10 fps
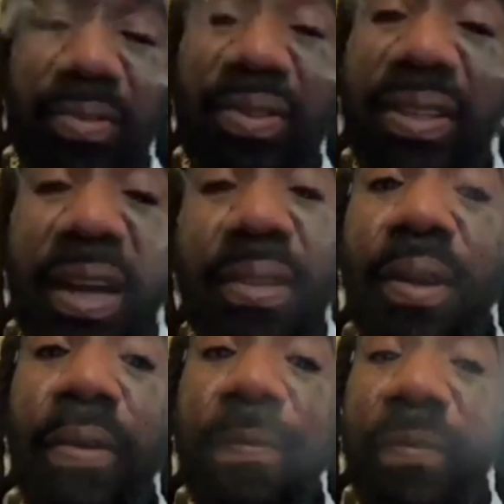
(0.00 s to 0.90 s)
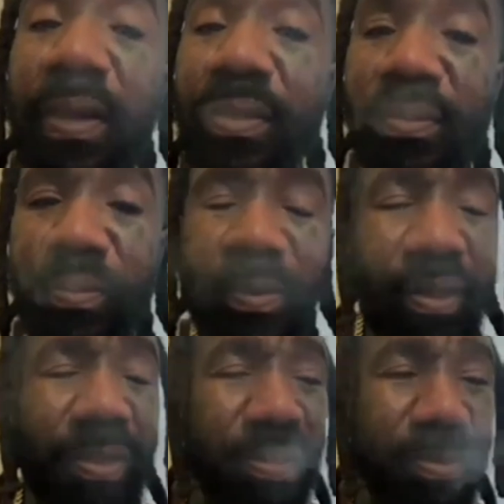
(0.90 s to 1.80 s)
I don't check no
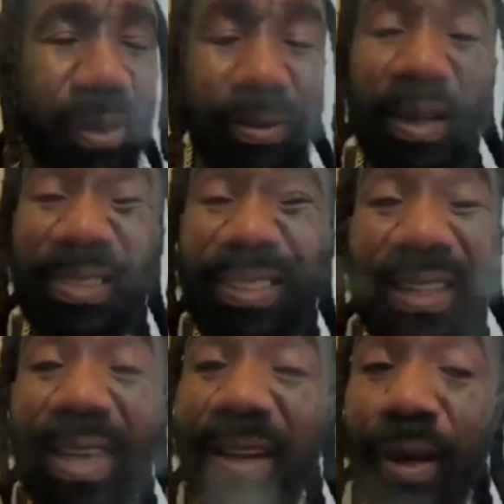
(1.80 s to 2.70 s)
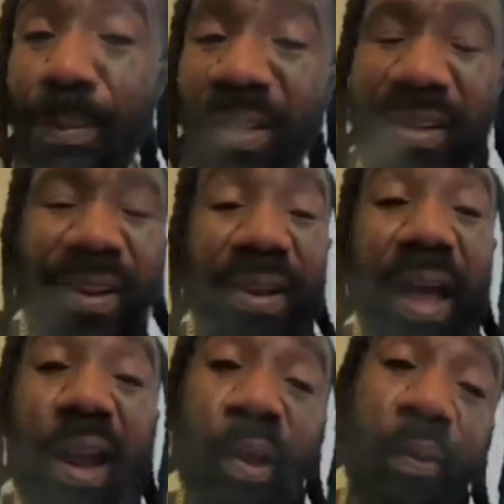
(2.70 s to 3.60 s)
phones, I'm not, I'm not checking no bitch.
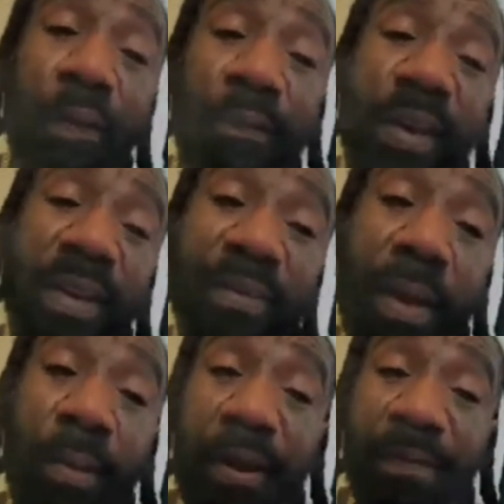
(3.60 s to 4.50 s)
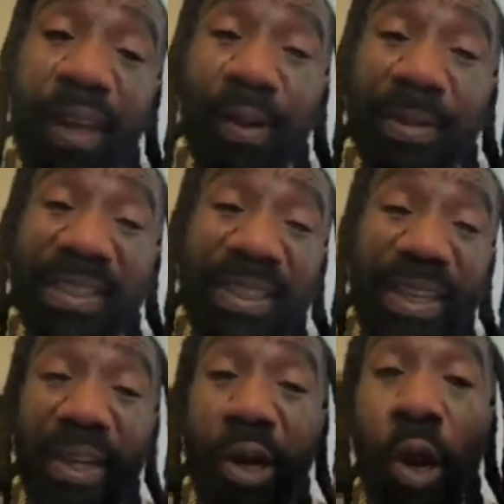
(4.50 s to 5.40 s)
I don't give a fuck if that motherfucker
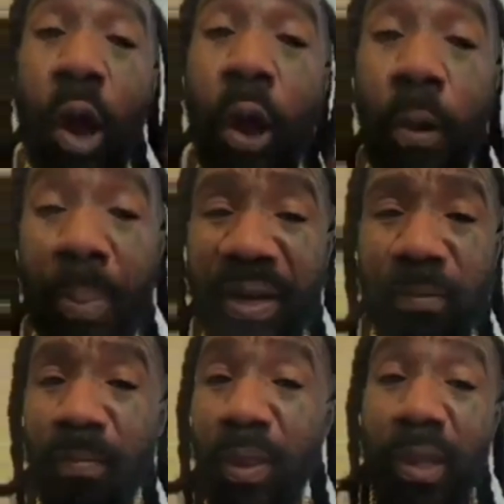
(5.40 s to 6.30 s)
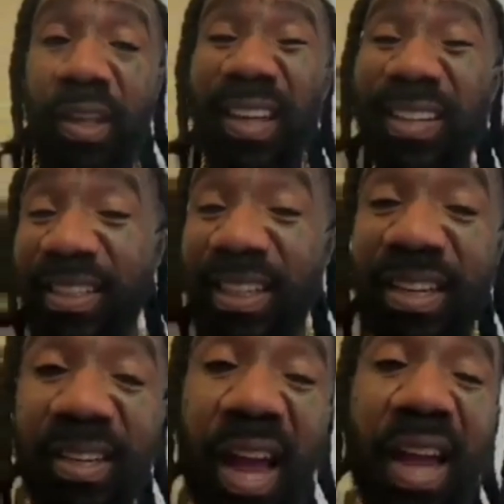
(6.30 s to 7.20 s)
was sitting there open and
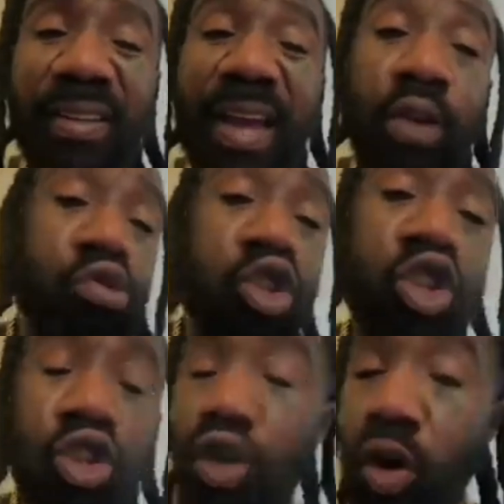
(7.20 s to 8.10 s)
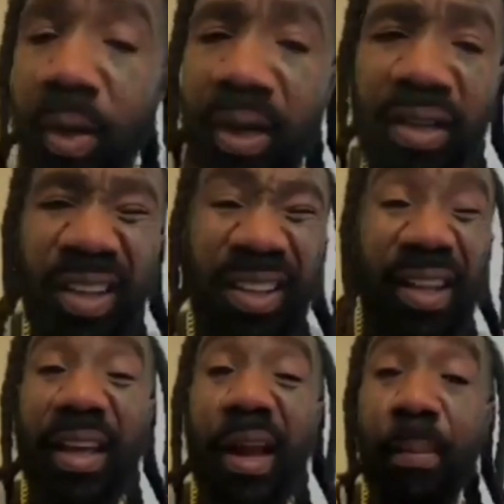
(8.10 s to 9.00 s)
she knocked out snoring
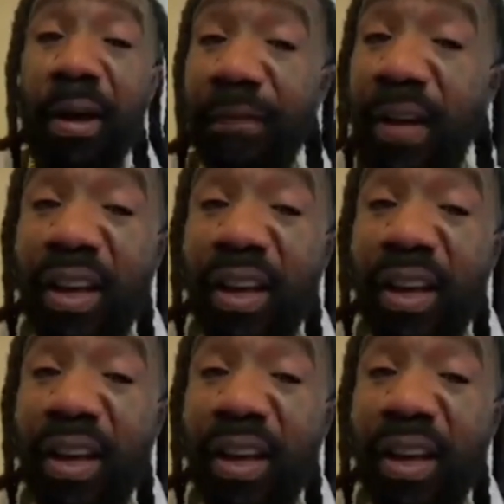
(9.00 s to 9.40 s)
and that